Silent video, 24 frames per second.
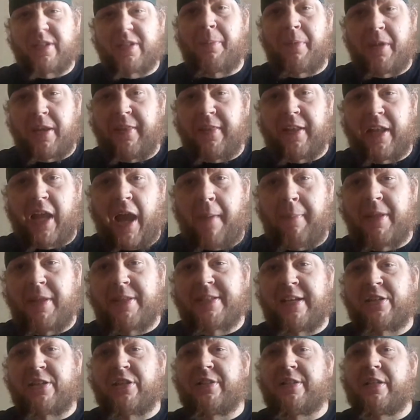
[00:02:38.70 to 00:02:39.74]
someone in the comment
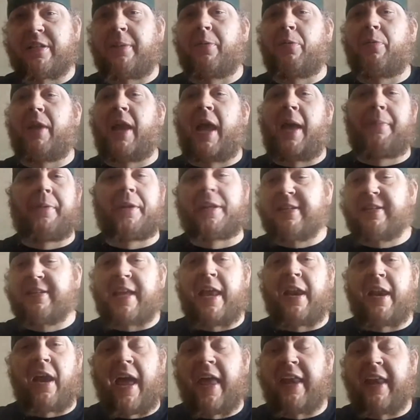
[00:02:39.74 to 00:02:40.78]
section tell me what happened because
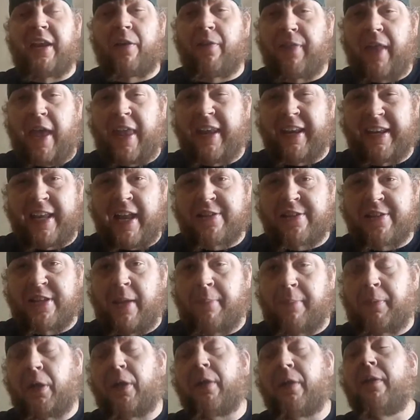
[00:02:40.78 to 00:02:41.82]
I didn't catch
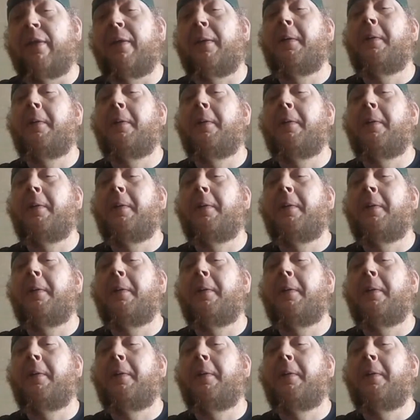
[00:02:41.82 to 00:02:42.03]
that part.